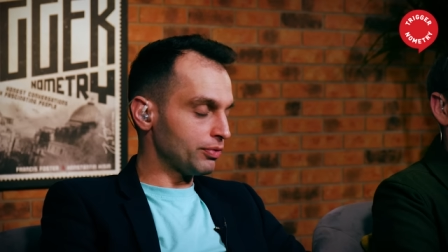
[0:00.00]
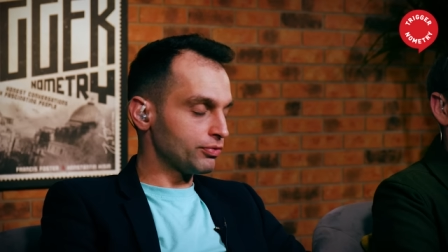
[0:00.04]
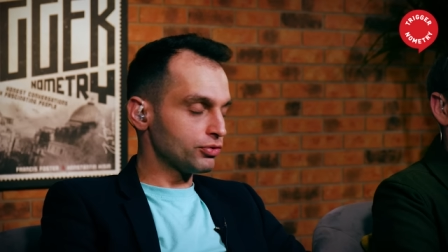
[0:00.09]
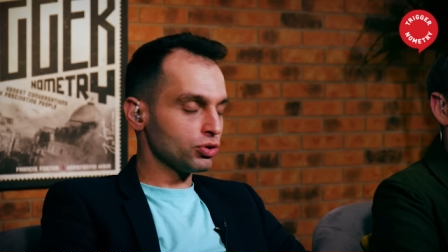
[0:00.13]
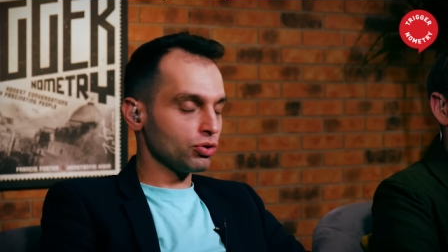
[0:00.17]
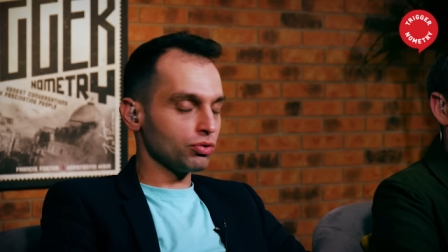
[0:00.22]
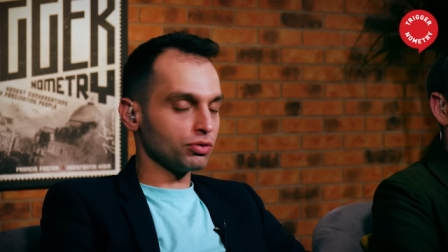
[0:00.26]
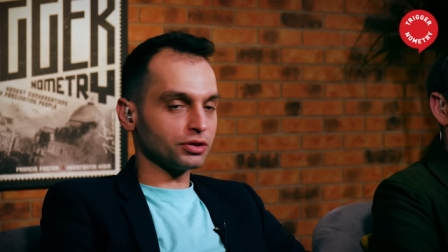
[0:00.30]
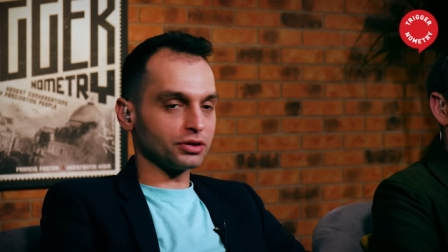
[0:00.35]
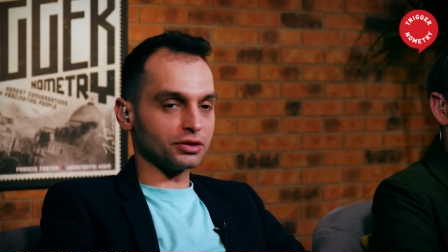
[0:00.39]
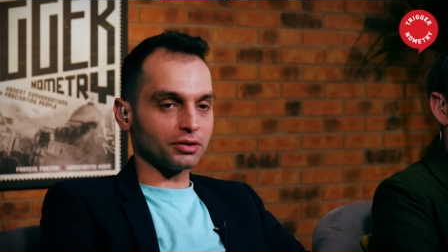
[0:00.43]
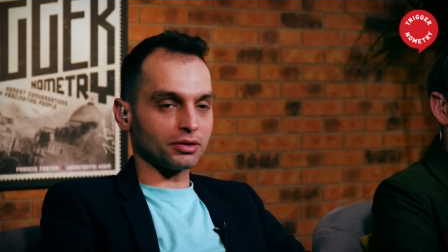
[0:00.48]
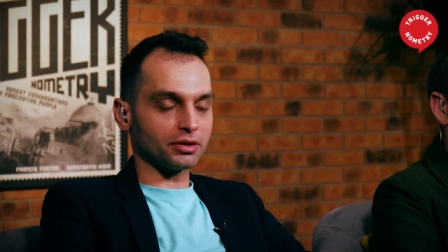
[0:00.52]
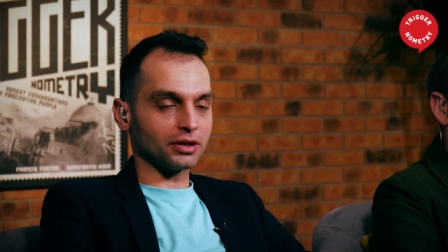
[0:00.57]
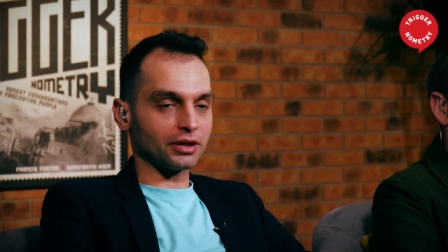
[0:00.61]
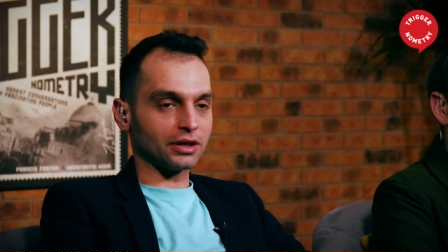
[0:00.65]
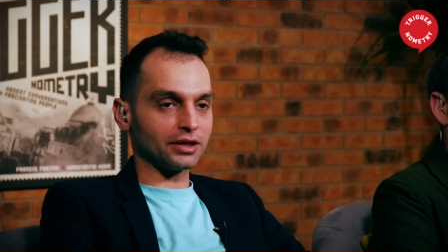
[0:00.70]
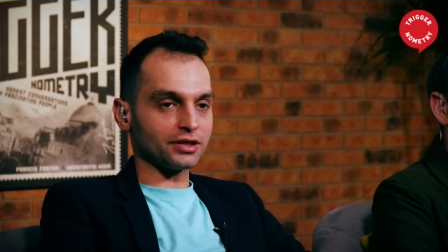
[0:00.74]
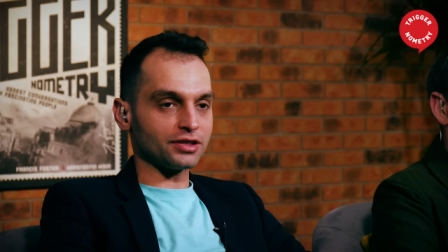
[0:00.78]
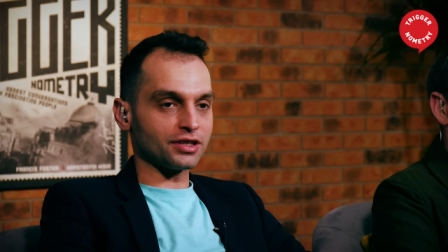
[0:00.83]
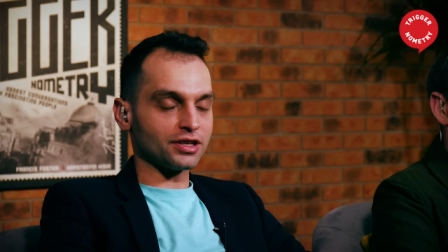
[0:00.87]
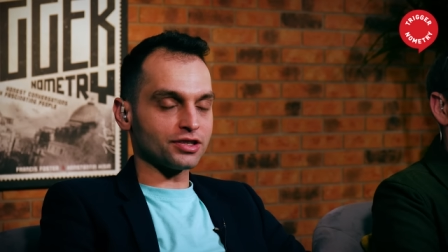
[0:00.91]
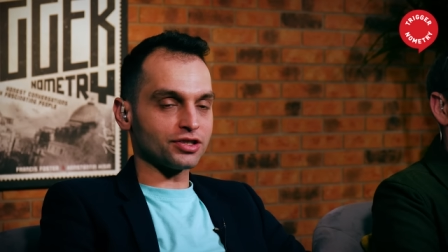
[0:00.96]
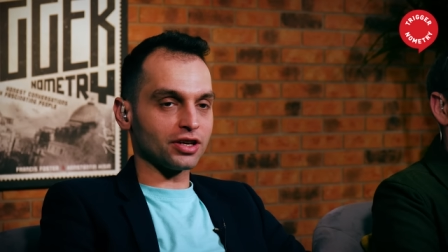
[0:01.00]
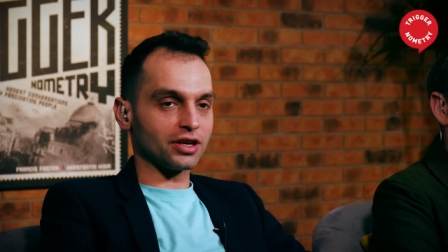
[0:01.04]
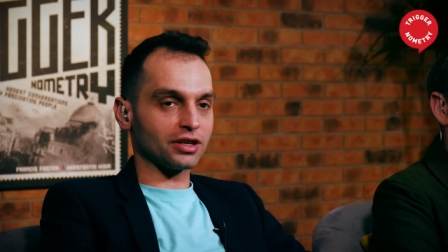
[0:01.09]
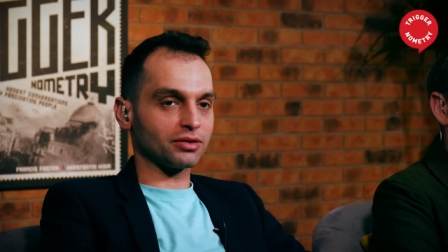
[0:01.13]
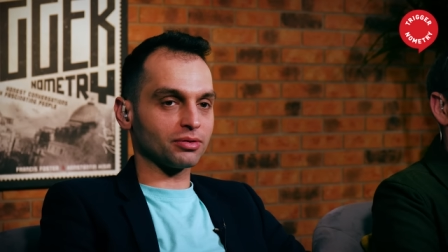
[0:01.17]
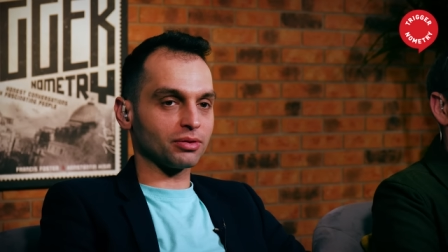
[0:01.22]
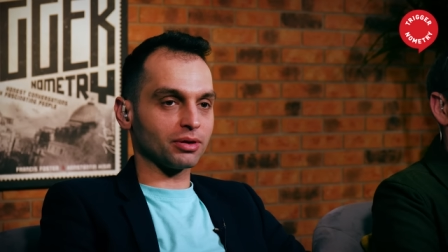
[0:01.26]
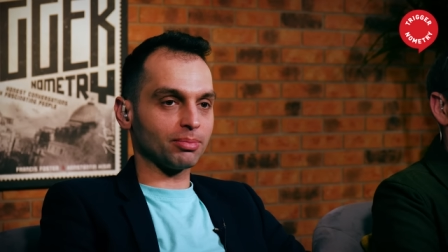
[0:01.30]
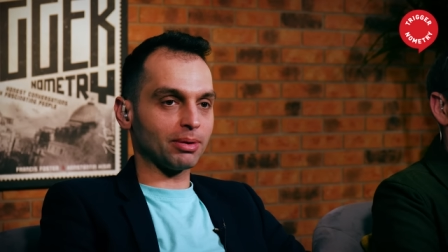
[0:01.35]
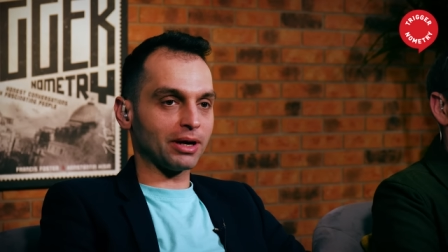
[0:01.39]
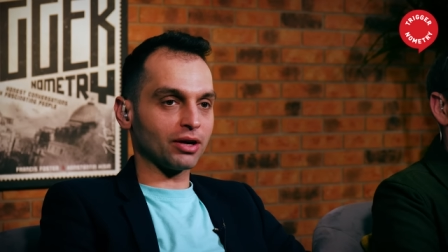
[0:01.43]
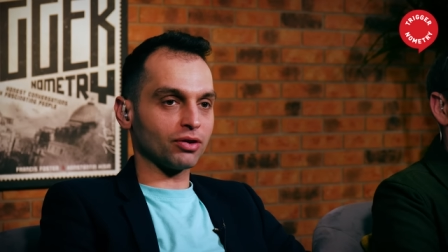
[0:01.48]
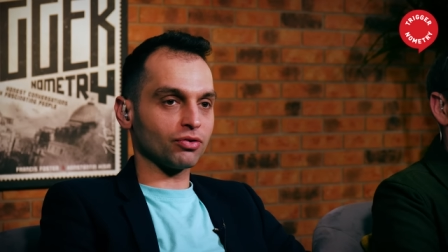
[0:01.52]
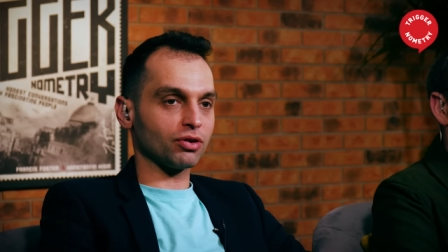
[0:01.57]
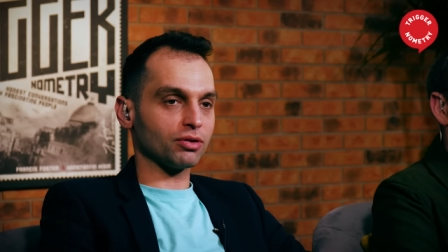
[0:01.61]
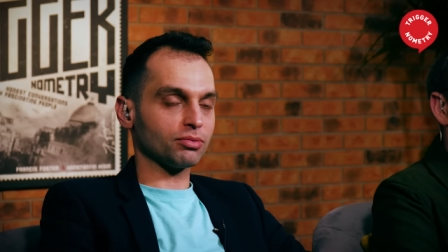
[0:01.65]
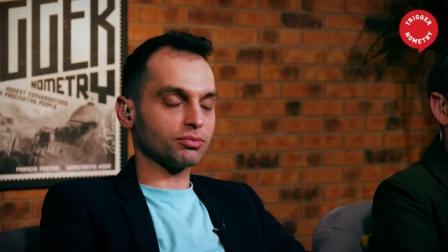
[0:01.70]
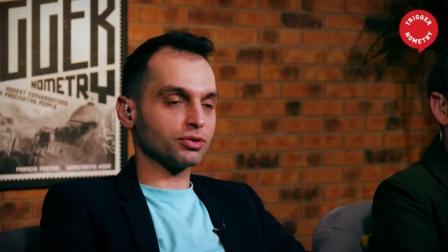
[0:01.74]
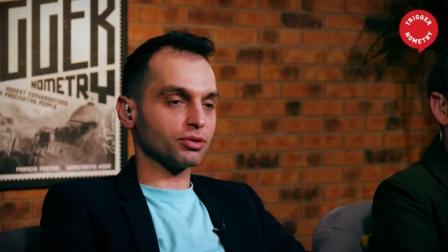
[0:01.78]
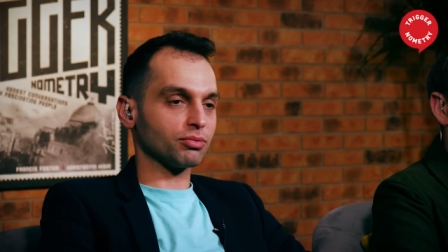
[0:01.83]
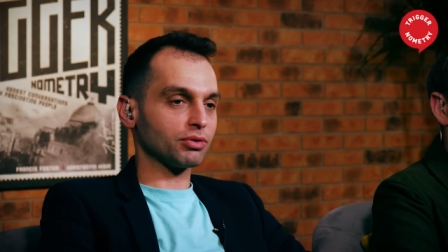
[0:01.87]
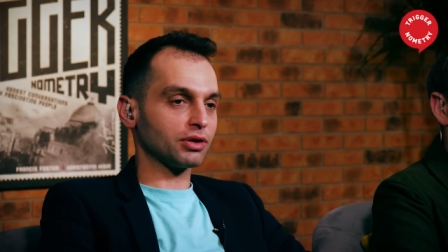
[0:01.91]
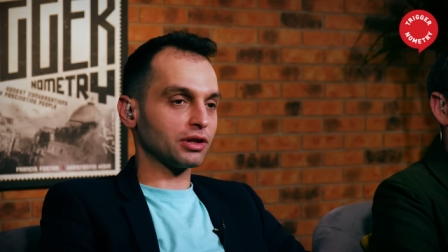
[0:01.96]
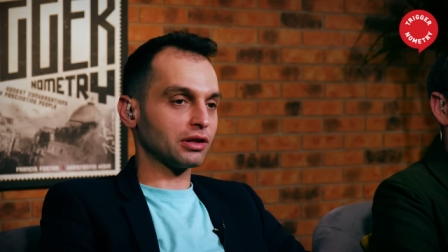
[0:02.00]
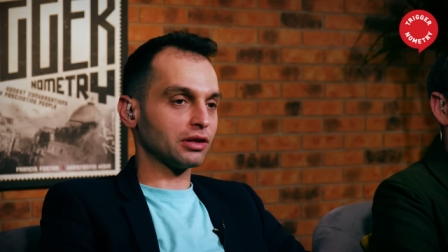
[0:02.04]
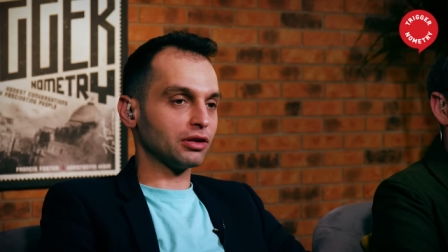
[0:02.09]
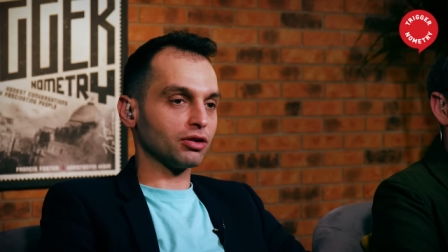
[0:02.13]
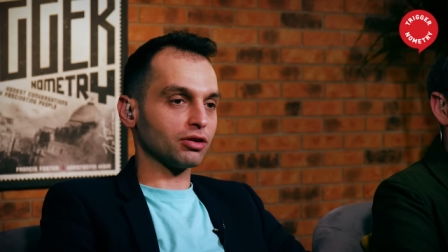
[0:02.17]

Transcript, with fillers: we've talked, as I said, about crypto with